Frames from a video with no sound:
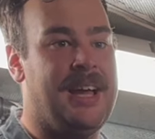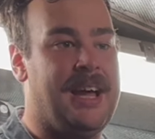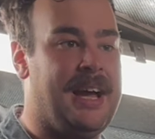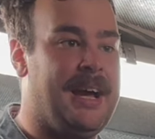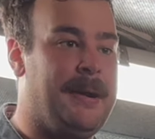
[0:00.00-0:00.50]

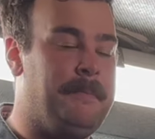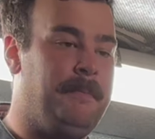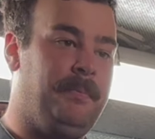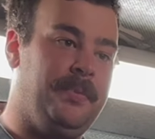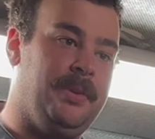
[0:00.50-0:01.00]

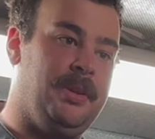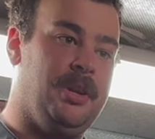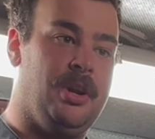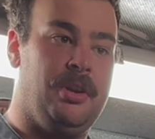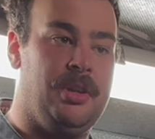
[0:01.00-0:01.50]

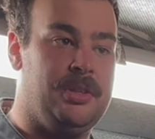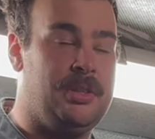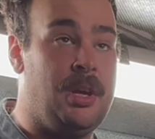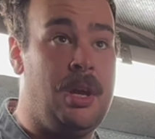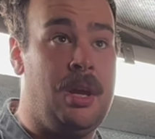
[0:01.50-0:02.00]

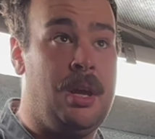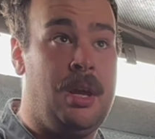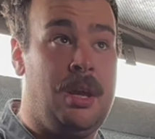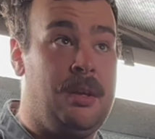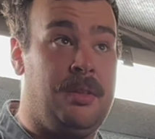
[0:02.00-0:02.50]
There's
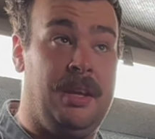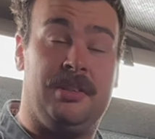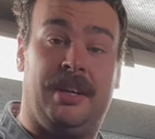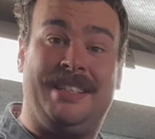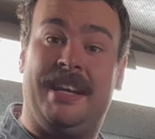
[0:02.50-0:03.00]

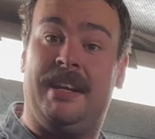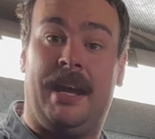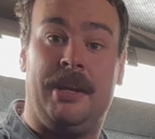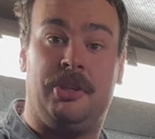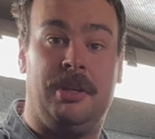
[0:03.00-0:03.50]
things like
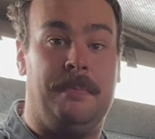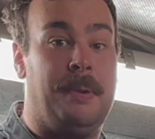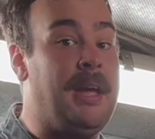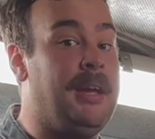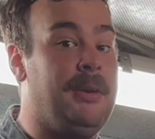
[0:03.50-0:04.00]
detonation and
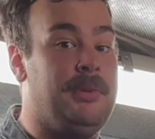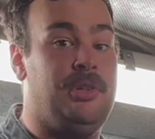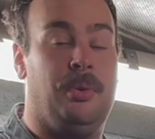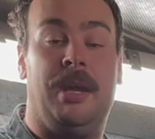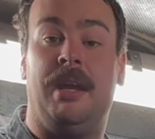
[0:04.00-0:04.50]
pinging, which
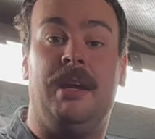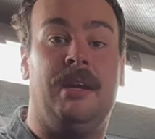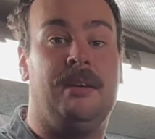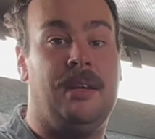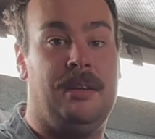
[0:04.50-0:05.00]
you'll hear,